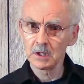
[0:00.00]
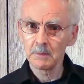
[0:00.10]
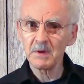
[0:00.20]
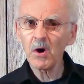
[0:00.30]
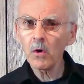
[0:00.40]

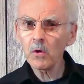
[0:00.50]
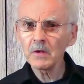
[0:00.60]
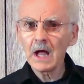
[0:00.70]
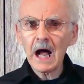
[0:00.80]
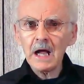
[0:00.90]
Behold,
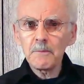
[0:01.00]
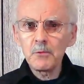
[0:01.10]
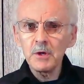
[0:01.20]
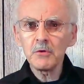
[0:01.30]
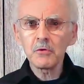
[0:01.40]
I
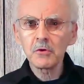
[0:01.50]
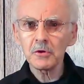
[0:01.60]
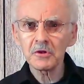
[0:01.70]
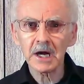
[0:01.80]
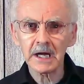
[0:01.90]
bring you
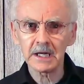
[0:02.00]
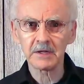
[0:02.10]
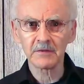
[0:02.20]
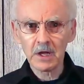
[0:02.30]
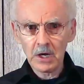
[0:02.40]
good
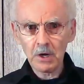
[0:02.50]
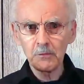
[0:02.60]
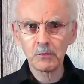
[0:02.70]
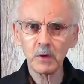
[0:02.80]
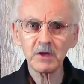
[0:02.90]
tidings
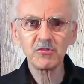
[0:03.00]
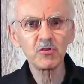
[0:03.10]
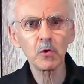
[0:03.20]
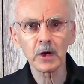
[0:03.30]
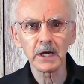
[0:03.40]
of great
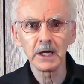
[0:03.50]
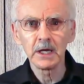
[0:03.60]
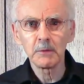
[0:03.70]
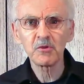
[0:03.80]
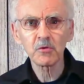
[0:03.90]
joy,
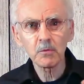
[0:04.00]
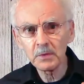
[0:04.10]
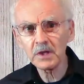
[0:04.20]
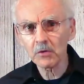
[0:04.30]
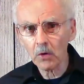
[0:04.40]
which will
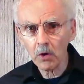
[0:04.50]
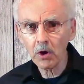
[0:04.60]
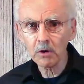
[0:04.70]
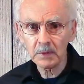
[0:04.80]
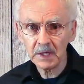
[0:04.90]
be to
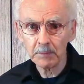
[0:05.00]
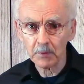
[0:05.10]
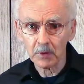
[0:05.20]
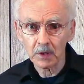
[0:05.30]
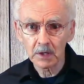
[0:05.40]
all
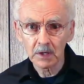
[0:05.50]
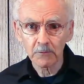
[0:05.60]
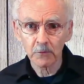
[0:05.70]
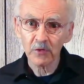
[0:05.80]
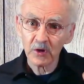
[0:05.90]
people.
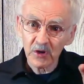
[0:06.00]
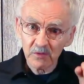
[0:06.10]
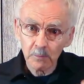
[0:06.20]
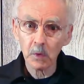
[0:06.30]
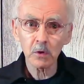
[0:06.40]
For there is
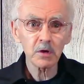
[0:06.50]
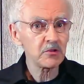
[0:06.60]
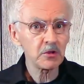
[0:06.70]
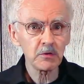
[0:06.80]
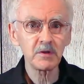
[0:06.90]
born
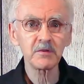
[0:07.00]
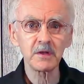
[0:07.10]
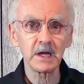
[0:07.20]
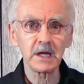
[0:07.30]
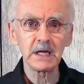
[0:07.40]
to you this
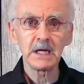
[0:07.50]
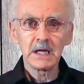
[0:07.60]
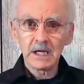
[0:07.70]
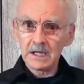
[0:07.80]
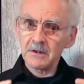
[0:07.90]
day
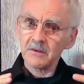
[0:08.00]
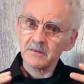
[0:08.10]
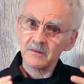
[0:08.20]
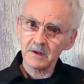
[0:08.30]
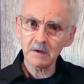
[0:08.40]
in the
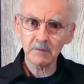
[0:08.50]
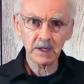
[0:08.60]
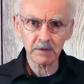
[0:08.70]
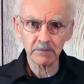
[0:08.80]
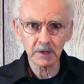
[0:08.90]
city of
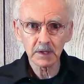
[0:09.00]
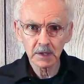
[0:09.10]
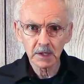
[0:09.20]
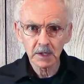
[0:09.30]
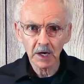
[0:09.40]
David
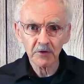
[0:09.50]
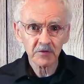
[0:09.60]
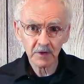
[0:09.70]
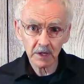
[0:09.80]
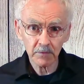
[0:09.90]
a
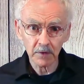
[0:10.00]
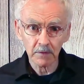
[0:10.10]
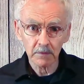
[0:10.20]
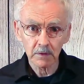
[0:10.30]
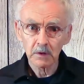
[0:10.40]
Savior,
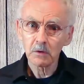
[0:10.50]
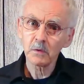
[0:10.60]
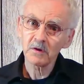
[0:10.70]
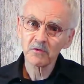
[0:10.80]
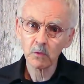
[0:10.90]
who
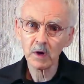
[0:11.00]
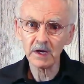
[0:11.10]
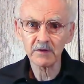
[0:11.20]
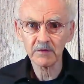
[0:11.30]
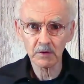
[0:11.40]
is
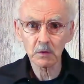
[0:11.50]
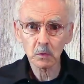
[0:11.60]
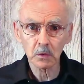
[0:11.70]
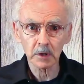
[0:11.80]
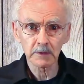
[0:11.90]
Christ the
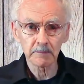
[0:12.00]
Lord.